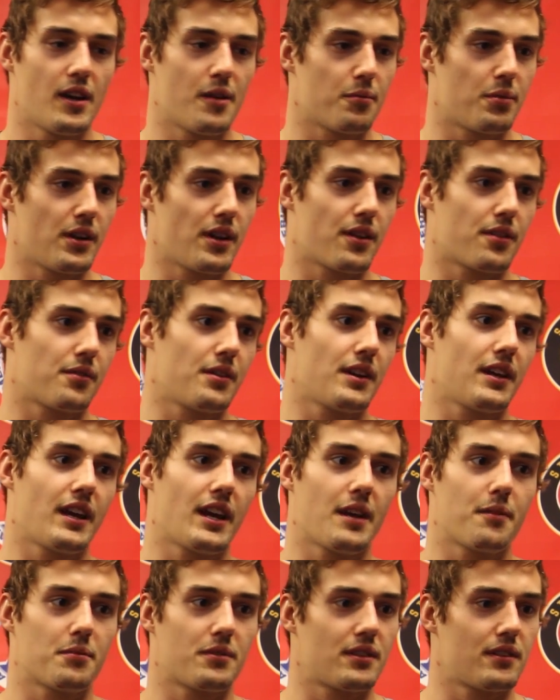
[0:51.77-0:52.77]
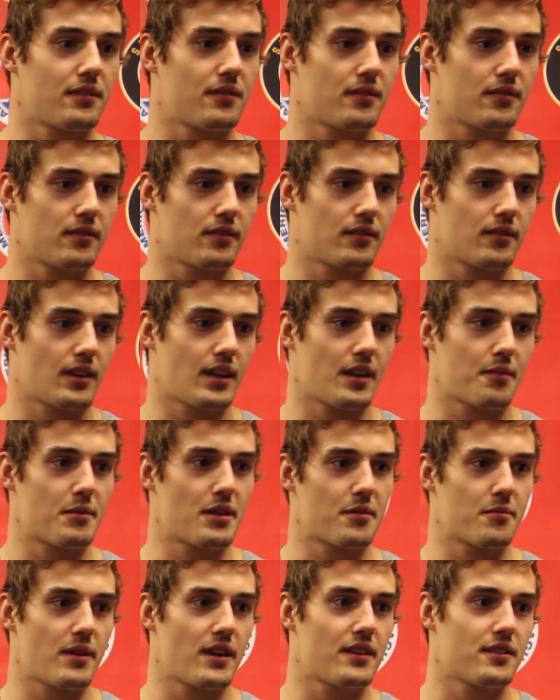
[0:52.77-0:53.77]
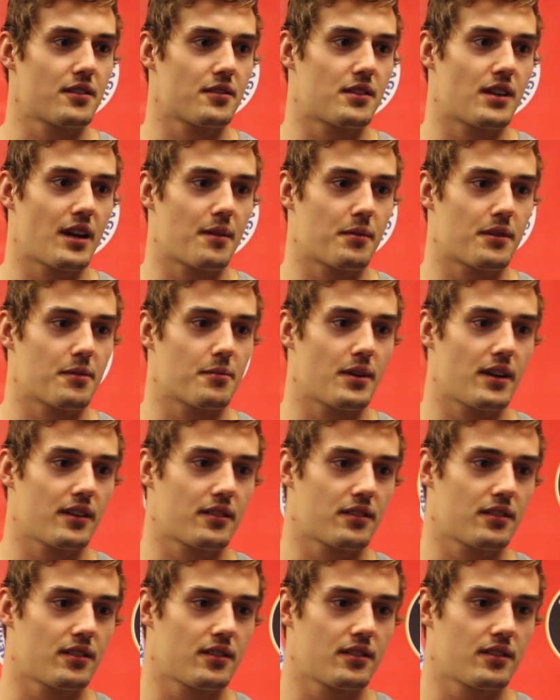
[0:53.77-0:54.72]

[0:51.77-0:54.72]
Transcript: play 3 games and kind of minimize your time on the bus.